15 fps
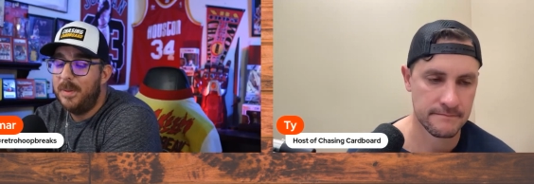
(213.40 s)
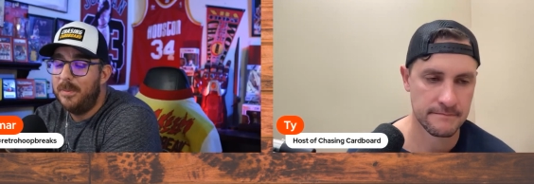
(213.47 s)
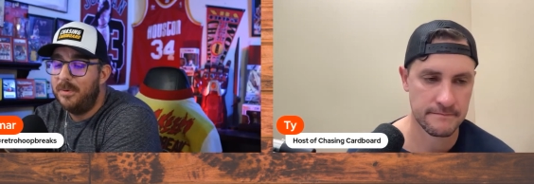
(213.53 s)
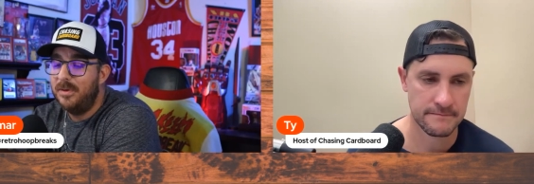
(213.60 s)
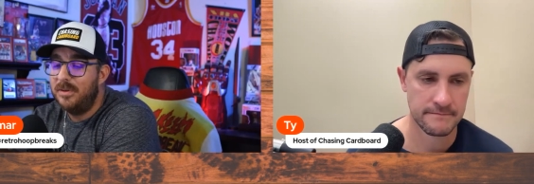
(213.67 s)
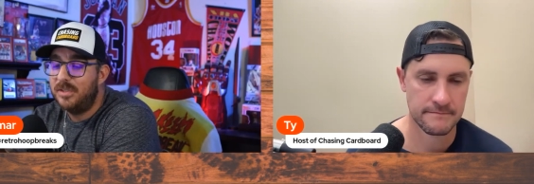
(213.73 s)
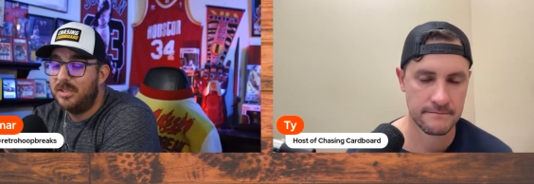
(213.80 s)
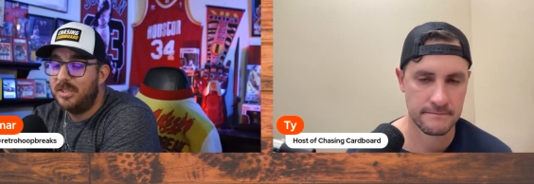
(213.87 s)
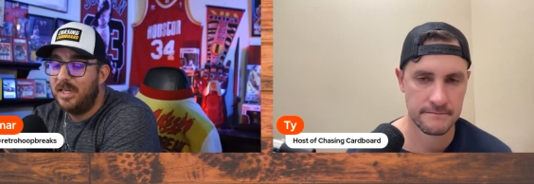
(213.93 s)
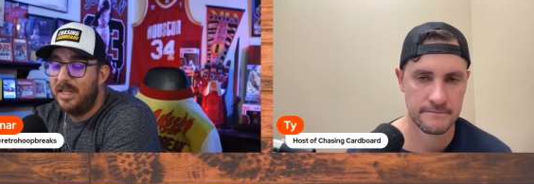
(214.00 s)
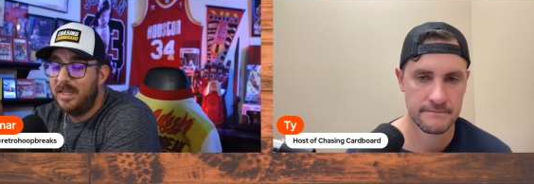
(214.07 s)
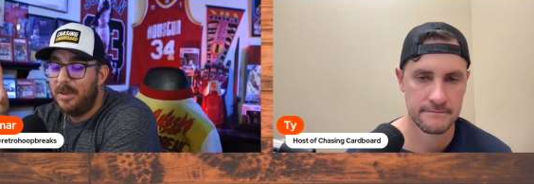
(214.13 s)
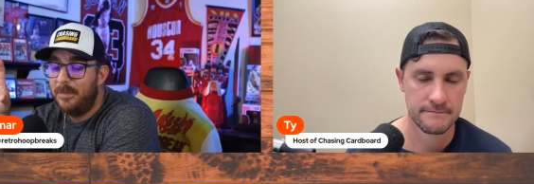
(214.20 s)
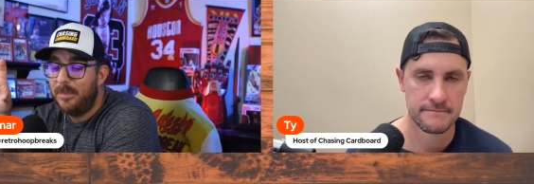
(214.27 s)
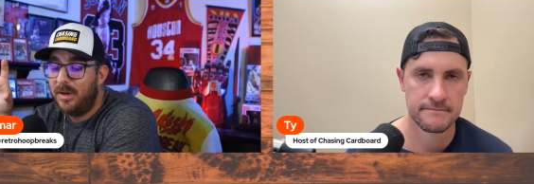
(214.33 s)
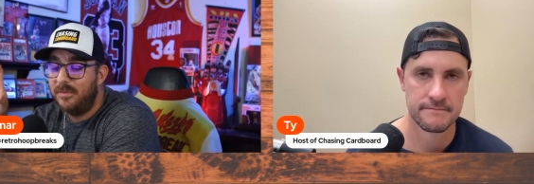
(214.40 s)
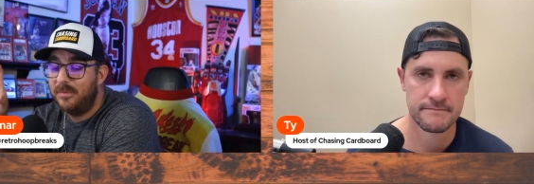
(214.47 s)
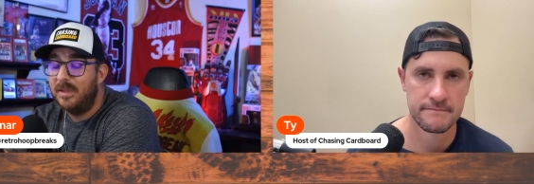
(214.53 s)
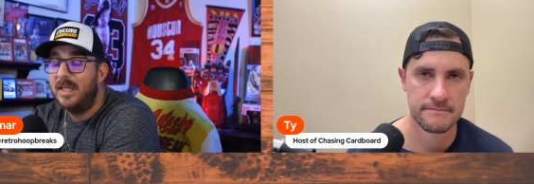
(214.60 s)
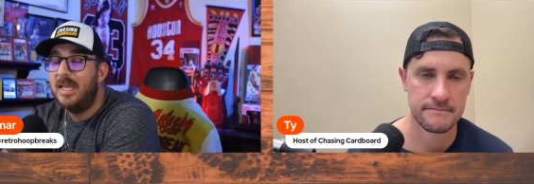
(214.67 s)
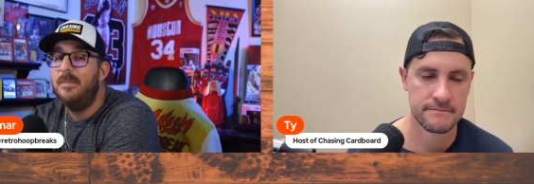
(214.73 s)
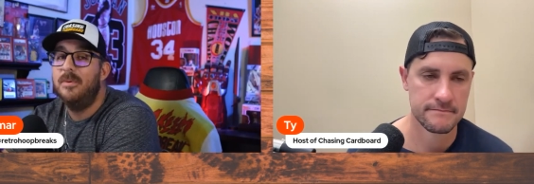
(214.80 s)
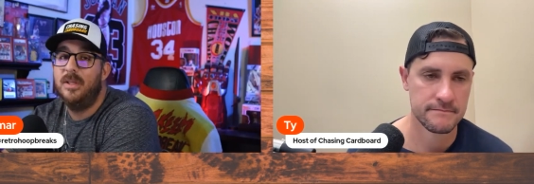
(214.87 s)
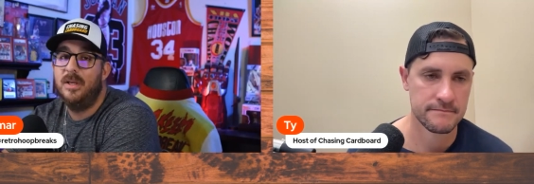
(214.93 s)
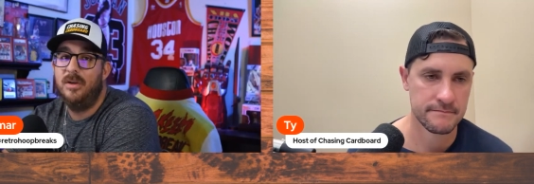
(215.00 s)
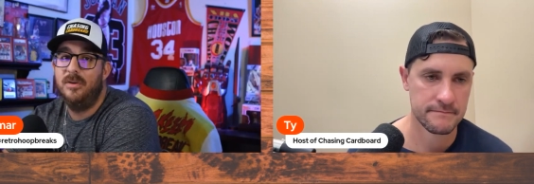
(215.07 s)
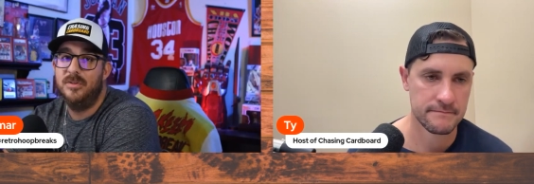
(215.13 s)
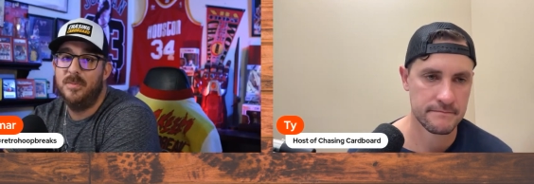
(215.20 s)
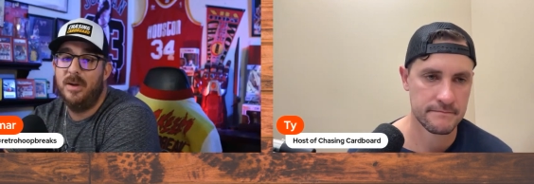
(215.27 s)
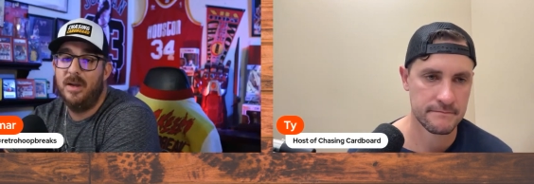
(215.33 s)
Speaker 1: don't understand the amount of labor that
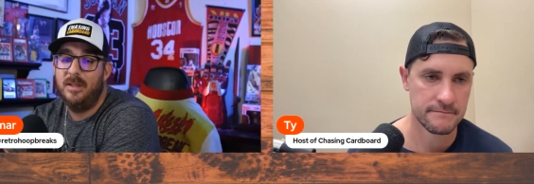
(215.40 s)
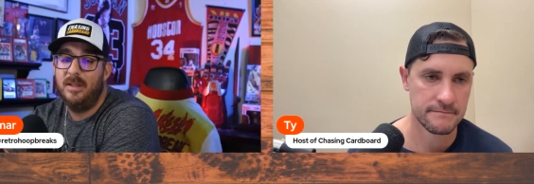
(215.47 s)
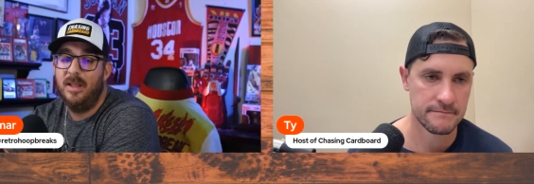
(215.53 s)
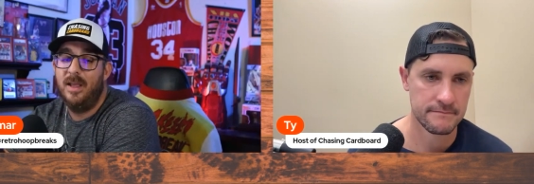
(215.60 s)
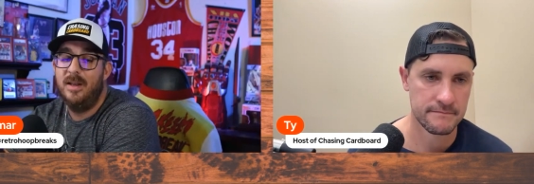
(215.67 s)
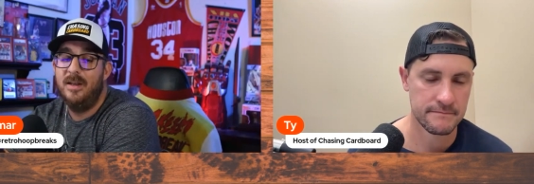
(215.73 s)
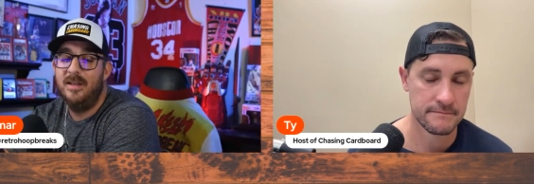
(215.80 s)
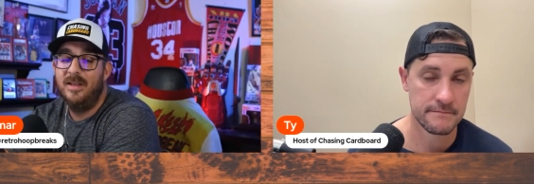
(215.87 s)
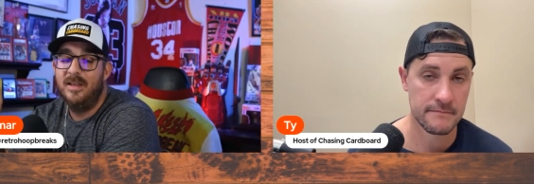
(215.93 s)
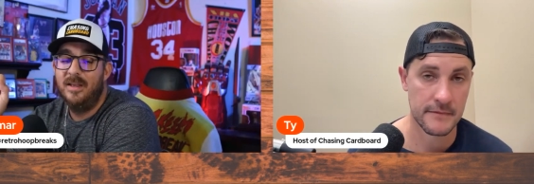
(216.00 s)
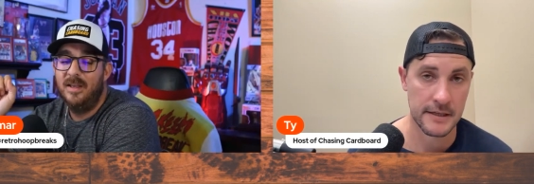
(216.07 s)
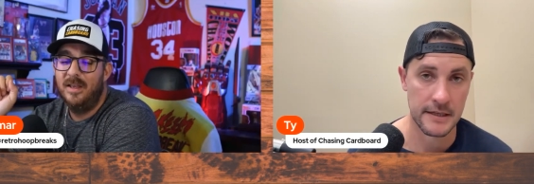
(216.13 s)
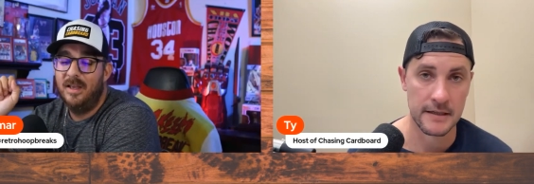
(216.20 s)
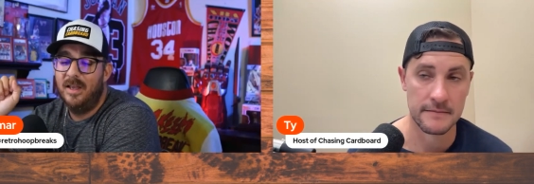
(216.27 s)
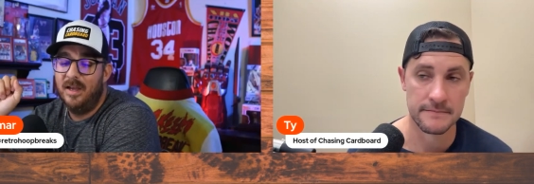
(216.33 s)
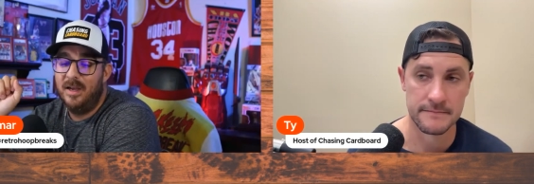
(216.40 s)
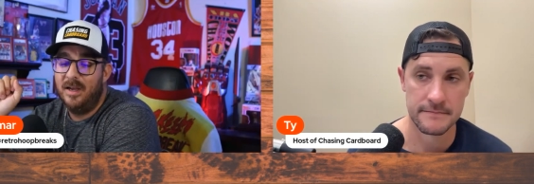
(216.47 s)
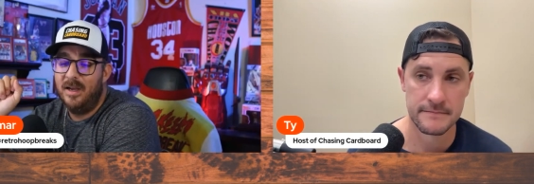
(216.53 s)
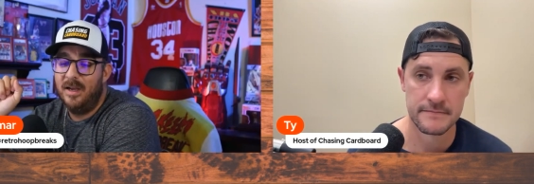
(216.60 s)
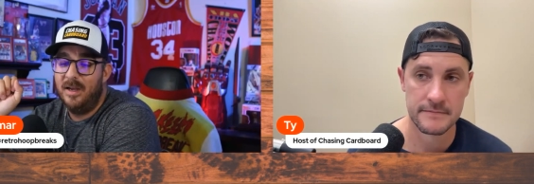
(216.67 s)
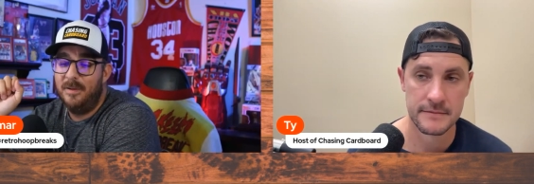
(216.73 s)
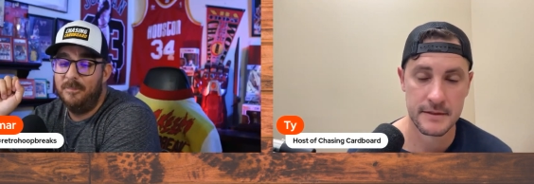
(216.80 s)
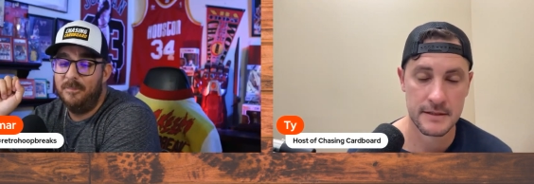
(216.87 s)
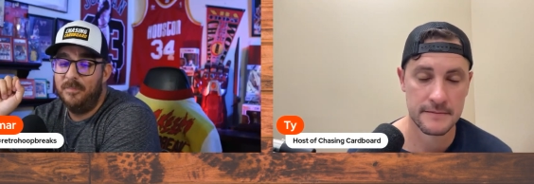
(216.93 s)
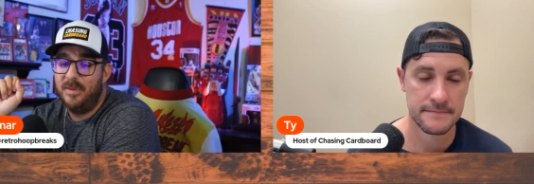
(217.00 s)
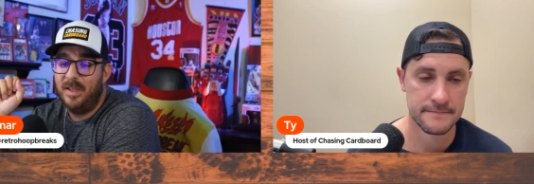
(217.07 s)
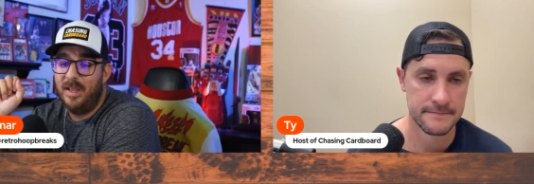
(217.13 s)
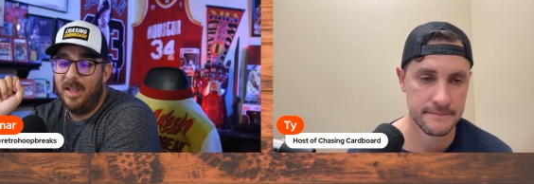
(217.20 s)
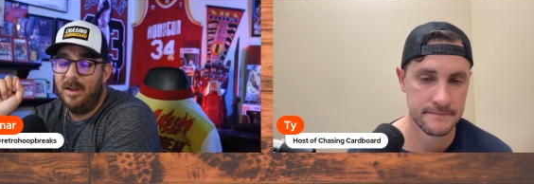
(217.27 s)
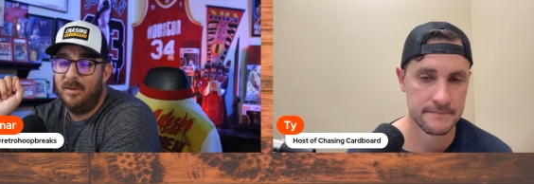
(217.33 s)
goes behind that. Yeah. Uh,
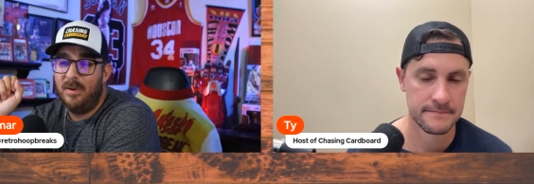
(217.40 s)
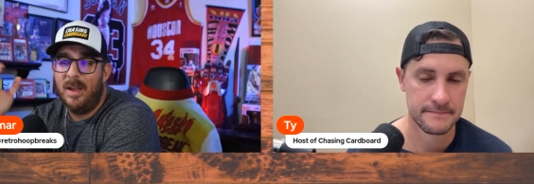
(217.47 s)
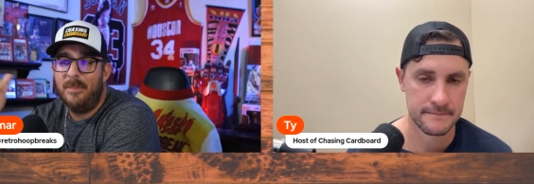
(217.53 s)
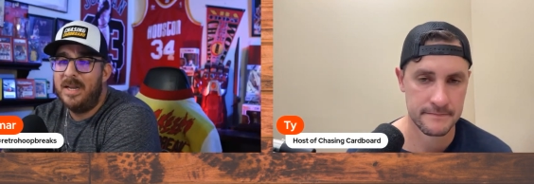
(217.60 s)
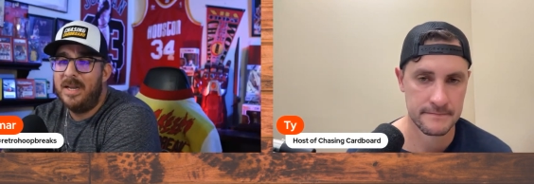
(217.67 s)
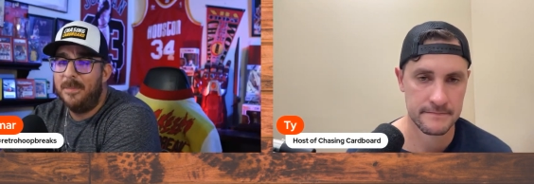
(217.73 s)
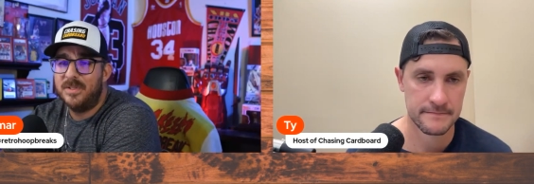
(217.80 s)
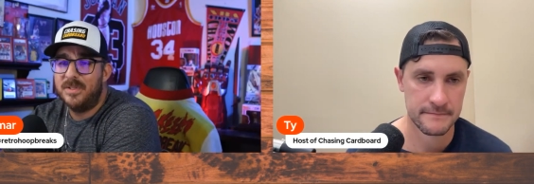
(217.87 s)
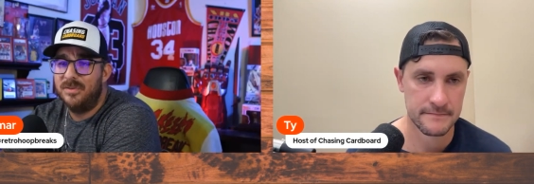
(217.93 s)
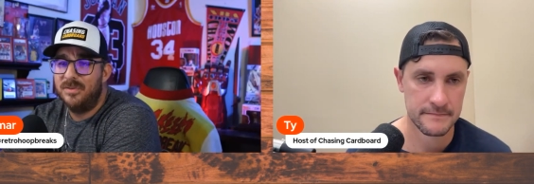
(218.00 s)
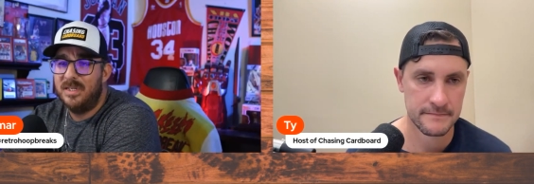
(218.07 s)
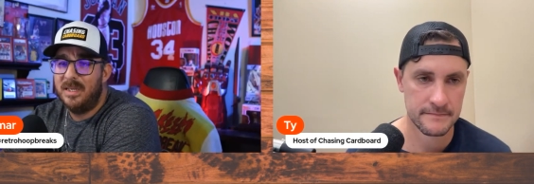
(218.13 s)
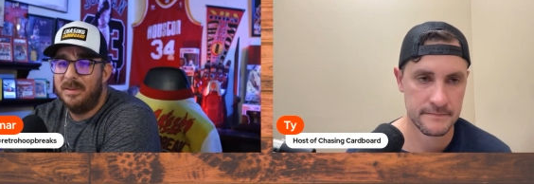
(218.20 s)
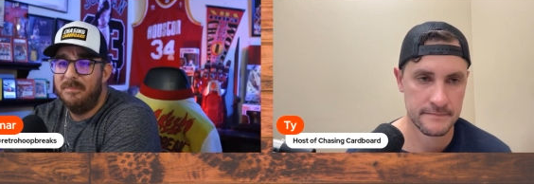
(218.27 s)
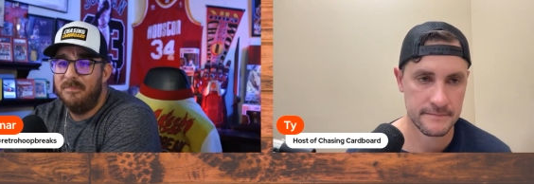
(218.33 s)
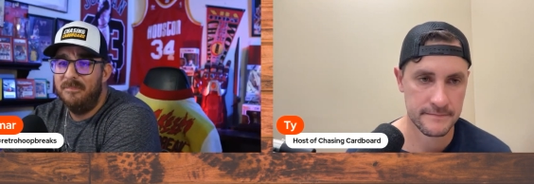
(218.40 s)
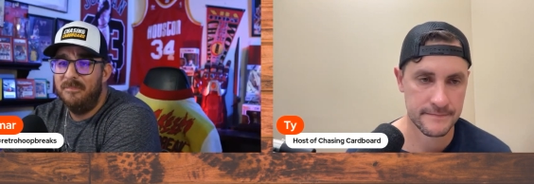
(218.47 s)
and how many episodes deep?